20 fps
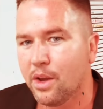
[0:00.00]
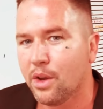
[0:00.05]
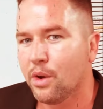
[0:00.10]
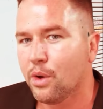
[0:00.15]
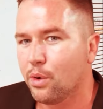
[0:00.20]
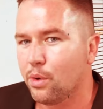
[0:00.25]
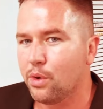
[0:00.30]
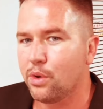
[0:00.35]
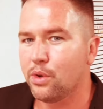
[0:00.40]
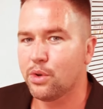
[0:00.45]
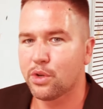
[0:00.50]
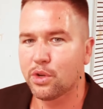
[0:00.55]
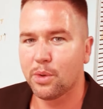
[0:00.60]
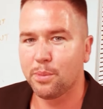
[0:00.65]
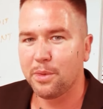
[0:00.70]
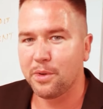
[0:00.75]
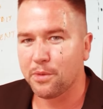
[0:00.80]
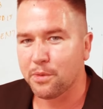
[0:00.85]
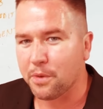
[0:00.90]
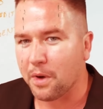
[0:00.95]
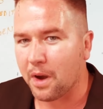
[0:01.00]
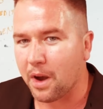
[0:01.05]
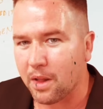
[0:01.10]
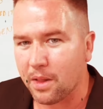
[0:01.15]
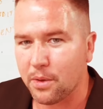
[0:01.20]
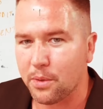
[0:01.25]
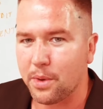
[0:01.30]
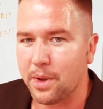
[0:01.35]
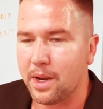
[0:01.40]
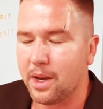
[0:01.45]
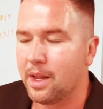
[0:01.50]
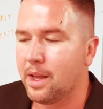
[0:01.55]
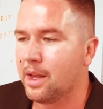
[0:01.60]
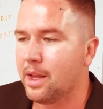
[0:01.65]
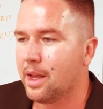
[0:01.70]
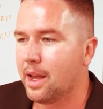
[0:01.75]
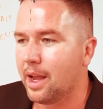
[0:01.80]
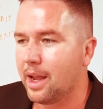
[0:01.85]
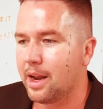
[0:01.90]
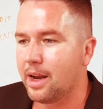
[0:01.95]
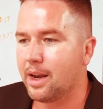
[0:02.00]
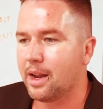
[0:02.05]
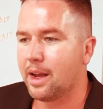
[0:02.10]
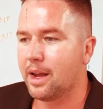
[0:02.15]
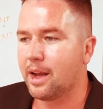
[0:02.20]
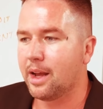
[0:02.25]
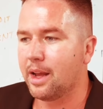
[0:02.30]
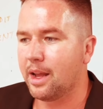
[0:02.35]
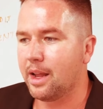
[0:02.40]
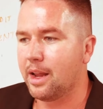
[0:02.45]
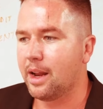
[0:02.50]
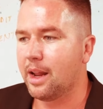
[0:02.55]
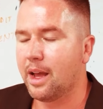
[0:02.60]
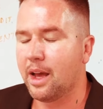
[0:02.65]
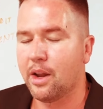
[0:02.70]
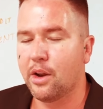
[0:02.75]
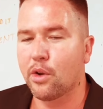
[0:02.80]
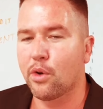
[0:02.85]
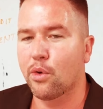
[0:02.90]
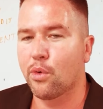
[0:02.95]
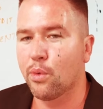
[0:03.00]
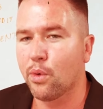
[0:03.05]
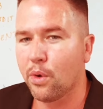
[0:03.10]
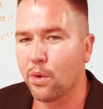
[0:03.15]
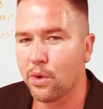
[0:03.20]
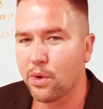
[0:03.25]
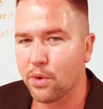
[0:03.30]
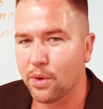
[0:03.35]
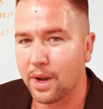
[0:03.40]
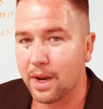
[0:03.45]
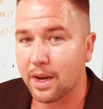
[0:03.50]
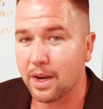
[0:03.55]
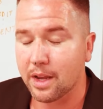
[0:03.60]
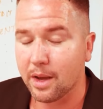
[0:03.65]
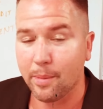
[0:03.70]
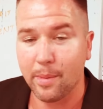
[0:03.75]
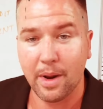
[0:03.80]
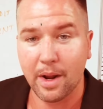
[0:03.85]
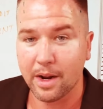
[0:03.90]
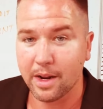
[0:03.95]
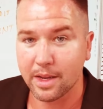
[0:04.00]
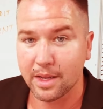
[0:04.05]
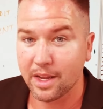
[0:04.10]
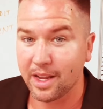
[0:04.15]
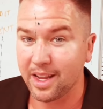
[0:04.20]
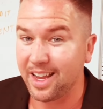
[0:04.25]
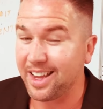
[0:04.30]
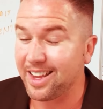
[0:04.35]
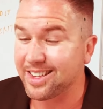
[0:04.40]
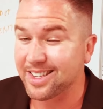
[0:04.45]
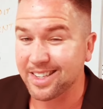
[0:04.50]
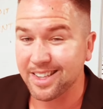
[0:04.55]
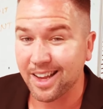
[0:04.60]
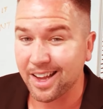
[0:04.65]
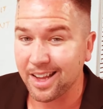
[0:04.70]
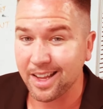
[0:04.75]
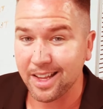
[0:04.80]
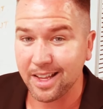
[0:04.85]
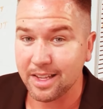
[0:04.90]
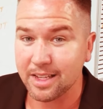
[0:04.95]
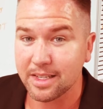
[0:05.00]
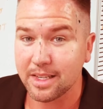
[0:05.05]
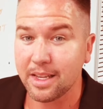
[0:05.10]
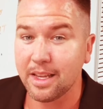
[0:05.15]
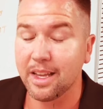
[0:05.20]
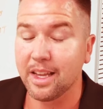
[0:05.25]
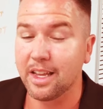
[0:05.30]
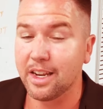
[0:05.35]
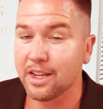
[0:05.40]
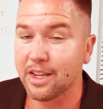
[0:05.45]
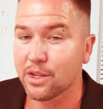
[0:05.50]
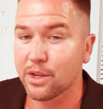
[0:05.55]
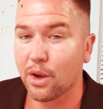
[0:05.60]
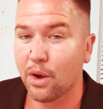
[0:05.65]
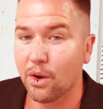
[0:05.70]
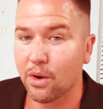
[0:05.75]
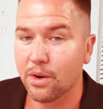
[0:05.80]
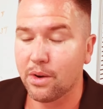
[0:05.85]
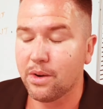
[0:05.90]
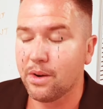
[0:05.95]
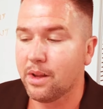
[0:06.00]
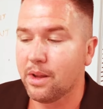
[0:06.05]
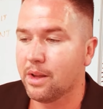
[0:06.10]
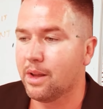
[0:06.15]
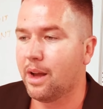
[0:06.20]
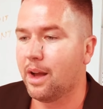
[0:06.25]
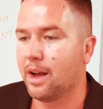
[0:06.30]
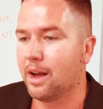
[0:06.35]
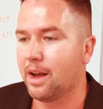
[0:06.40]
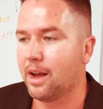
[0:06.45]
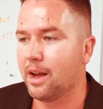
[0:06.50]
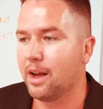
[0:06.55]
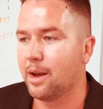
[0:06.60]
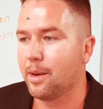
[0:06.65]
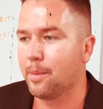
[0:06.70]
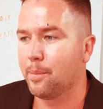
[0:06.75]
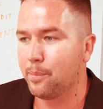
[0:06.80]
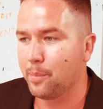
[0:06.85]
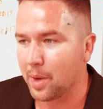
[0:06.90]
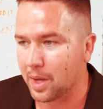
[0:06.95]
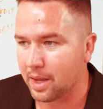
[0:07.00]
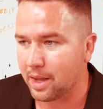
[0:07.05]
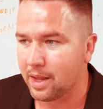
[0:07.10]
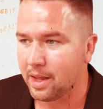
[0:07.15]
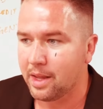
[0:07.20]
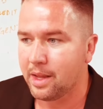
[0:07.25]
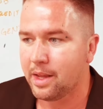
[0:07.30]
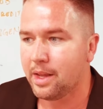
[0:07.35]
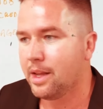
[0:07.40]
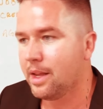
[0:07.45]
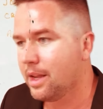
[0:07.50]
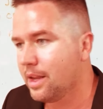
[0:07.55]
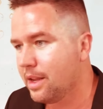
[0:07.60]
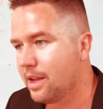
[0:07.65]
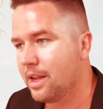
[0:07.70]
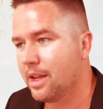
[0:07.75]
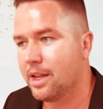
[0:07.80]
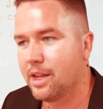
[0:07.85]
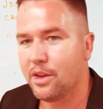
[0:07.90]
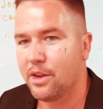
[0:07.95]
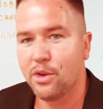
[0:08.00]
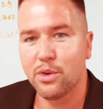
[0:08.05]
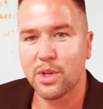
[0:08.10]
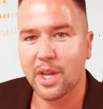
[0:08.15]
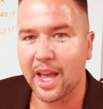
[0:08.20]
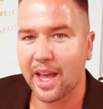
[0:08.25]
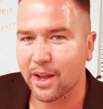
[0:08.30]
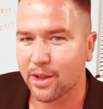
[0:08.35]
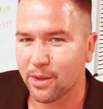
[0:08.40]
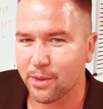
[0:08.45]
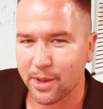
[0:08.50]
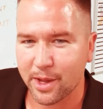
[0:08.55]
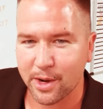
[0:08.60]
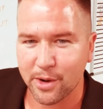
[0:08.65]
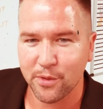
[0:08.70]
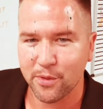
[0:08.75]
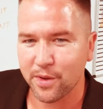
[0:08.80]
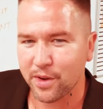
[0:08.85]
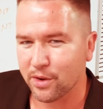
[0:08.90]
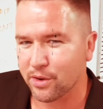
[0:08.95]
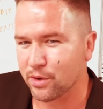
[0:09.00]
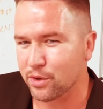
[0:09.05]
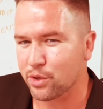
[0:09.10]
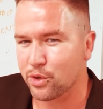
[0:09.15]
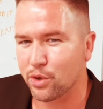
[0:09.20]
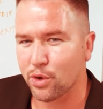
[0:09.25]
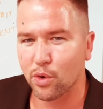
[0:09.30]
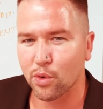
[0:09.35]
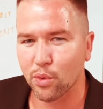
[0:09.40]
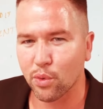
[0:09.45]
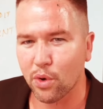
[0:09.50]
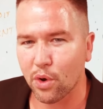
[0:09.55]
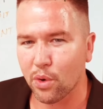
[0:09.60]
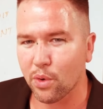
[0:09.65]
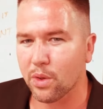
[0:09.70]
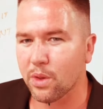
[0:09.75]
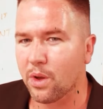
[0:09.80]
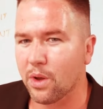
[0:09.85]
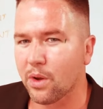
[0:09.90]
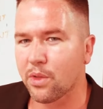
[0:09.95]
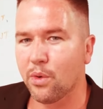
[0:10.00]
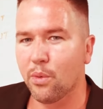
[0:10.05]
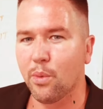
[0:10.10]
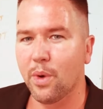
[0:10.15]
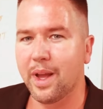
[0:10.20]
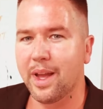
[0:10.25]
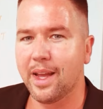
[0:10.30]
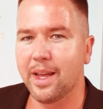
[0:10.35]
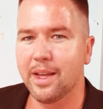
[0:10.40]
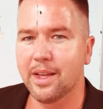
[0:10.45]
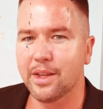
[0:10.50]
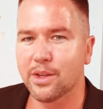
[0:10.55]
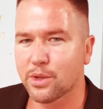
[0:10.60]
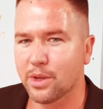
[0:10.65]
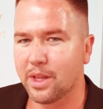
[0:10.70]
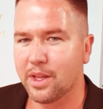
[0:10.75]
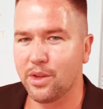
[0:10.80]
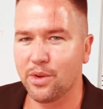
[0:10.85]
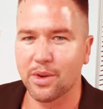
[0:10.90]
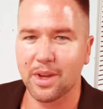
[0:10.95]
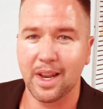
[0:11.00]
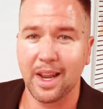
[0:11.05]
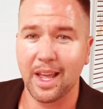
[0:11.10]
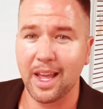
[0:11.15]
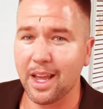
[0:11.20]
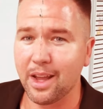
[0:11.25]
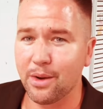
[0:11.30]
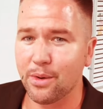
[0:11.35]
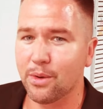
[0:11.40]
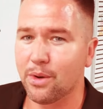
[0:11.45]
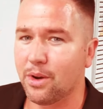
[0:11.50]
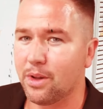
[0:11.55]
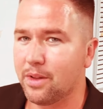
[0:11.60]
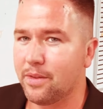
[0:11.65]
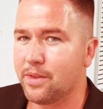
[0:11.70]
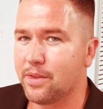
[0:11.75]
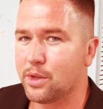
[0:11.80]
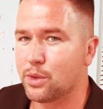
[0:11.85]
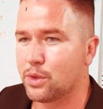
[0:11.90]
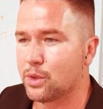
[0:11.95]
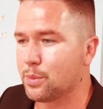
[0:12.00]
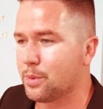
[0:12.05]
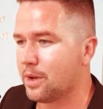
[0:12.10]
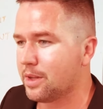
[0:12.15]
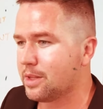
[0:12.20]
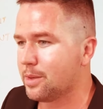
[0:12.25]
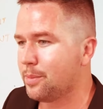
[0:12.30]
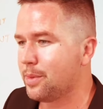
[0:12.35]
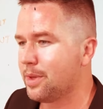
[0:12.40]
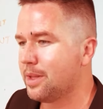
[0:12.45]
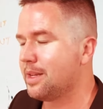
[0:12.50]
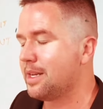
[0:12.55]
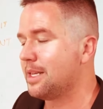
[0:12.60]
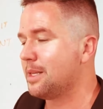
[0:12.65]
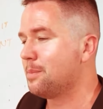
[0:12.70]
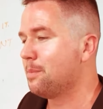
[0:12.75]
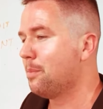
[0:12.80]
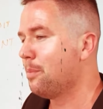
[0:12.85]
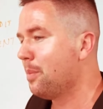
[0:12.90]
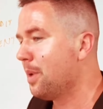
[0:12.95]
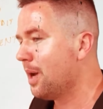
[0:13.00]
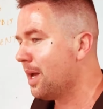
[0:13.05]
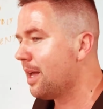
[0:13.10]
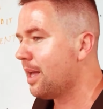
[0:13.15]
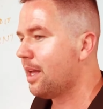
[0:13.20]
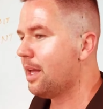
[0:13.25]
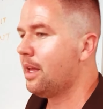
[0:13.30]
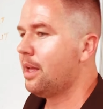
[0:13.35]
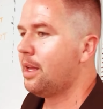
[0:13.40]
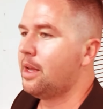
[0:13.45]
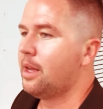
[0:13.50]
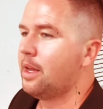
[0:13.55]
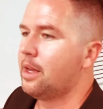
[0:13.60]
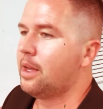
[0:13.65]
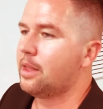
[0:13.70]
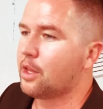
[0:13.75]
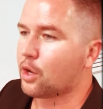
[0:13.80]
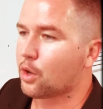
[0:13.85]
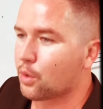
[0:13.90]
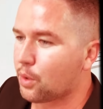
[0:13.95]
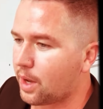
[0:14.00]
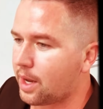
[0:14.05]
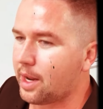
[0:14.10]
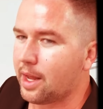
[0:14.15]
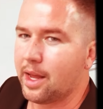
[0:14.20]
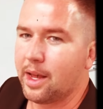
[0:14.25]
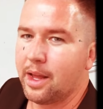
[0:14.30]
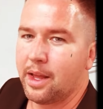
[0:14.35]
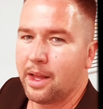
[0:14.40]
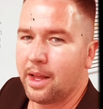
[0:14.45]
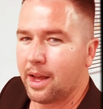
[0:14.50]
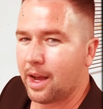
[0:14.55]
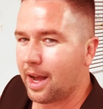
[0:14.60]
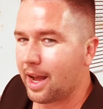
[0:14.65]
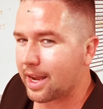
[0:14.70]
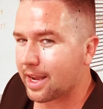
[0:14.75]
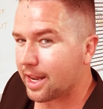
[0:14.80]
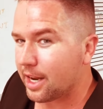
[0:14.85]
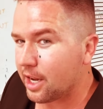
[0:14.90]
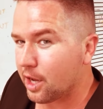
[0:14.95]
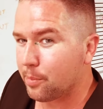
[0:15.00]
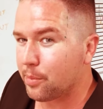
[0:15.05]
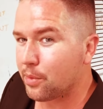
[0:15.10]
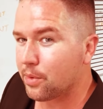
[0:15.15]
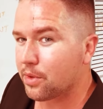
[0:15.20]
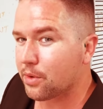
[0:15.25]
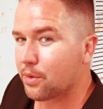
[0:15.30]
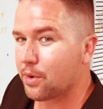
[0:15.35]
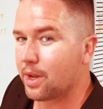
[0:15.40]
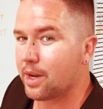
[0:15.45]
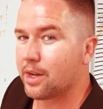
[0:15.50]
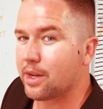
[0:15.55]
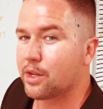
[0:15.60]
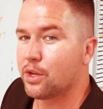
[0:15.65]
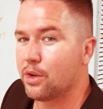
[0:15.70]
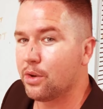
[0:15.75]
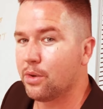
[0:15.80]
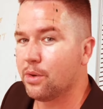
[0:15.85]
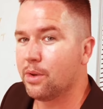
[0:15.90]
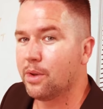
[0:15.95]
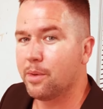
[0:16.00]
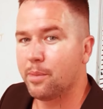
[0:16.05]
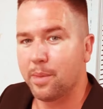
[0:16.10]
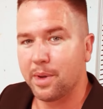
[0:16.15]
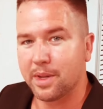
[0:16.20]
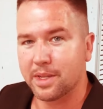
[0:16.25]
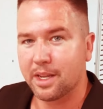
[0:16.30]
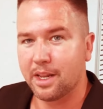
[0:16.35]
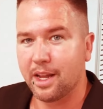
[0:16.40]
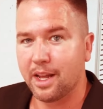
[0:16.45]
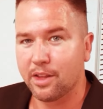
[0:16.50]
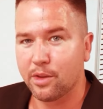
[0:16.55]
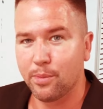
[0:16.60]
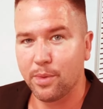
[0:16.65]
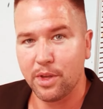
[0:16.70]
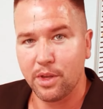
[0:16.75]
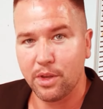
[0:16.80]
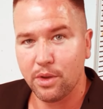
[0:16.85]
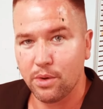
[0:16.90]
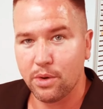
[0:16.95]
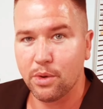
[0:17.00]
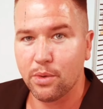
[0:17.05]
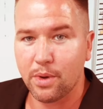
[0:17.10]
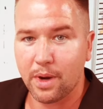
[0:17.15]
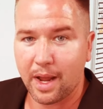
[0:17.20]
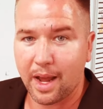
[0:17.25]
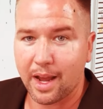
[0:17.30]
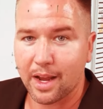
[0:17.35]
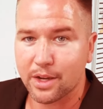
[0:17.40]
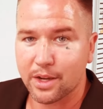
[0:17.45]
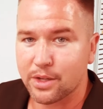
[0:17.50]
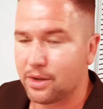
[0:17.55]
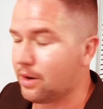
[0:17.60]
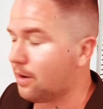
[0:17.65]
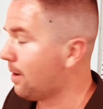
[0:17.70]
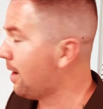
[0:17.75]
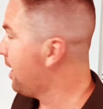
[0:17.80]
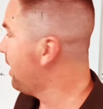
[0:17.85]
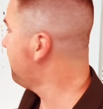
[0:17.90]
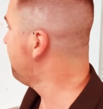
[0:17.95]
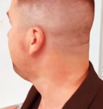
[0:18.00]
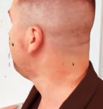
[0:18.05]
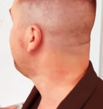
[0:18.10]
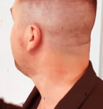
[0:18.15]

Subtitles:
who you should be following, and how to grow your income. And I'm gonna tell you, it's not easy, it is hard, but you tackle a lot of fears, you grow along the way so that you can handle all of these responsibilities. But the credit, I can help you with the credit too, but it's gonna have to be you doing action, all right?